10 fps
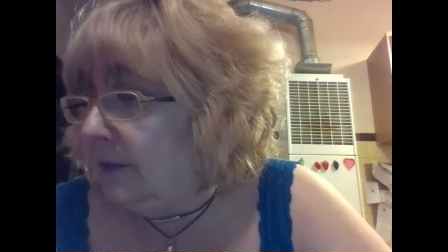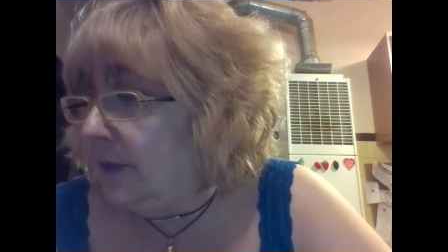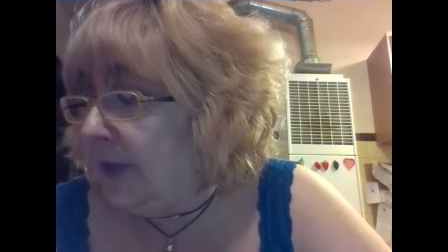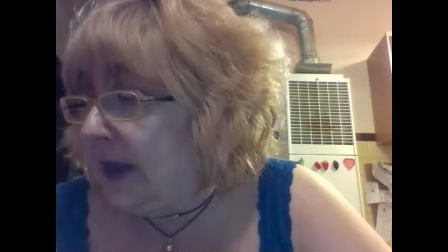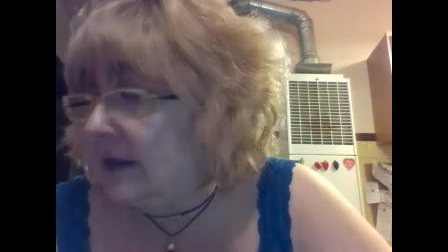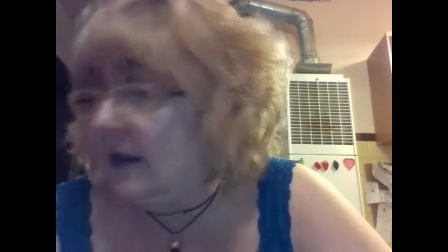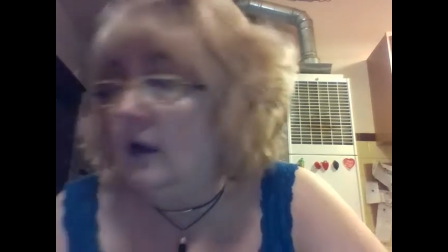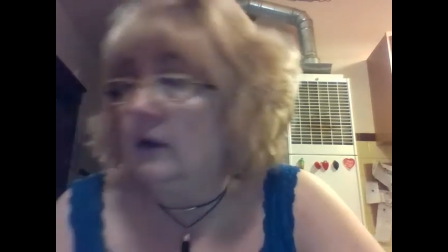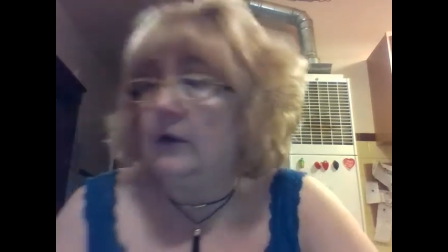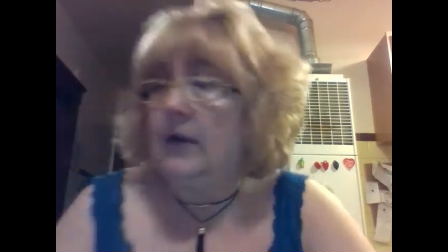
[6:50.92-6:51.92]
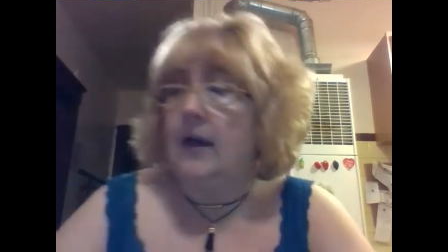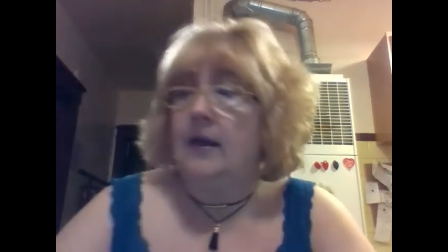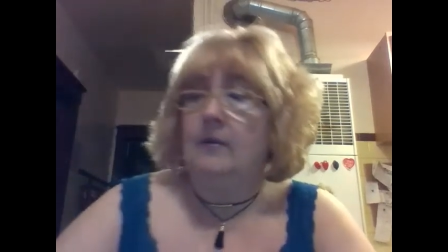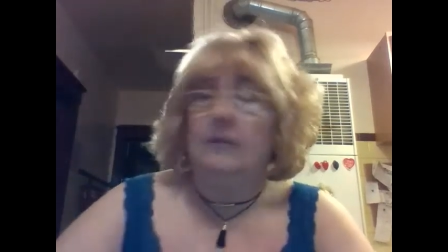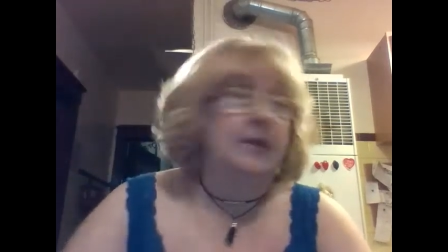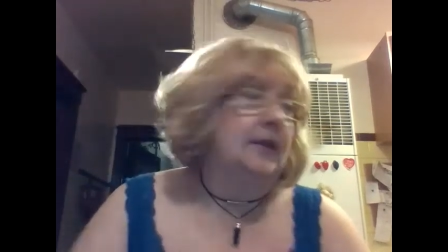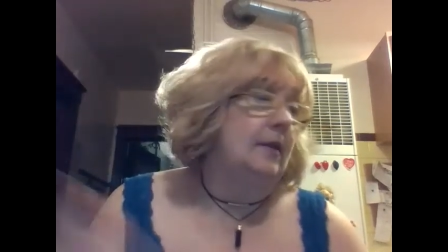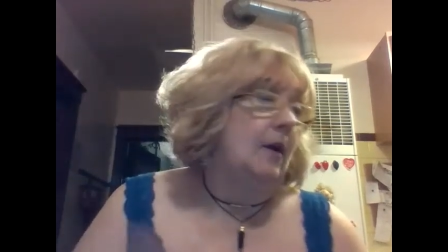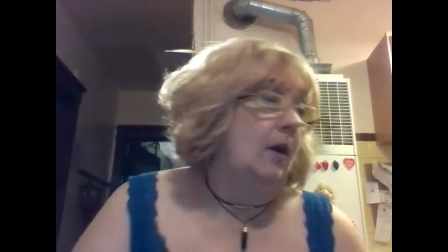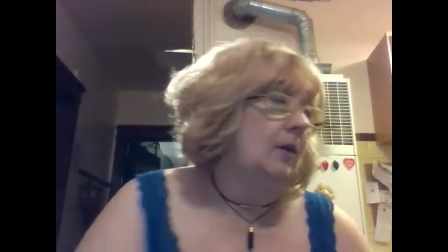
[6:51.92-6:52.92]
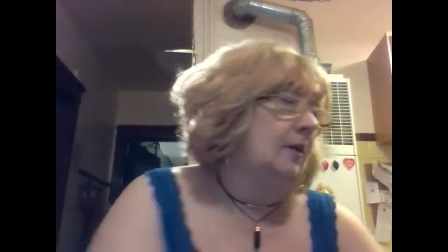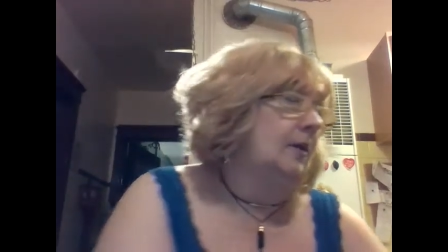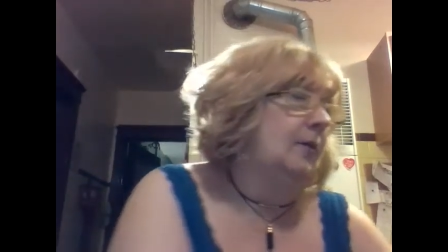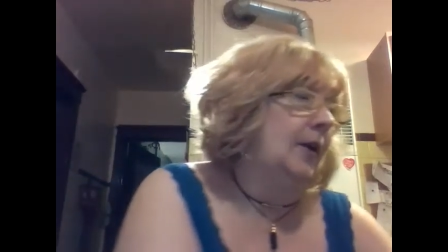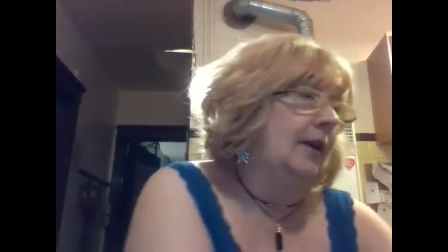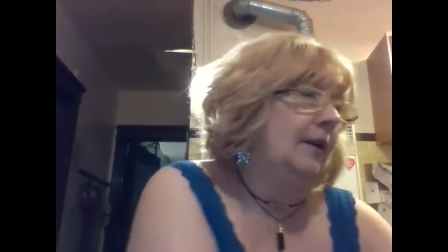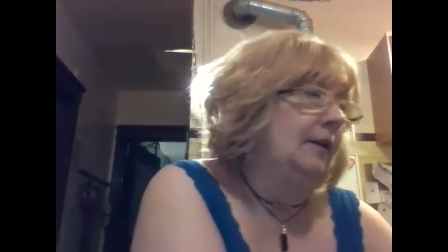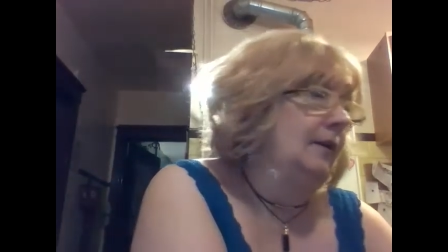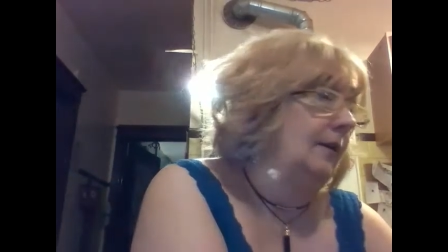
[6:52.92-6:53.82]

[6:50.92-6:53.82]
Best color names. Oh, well,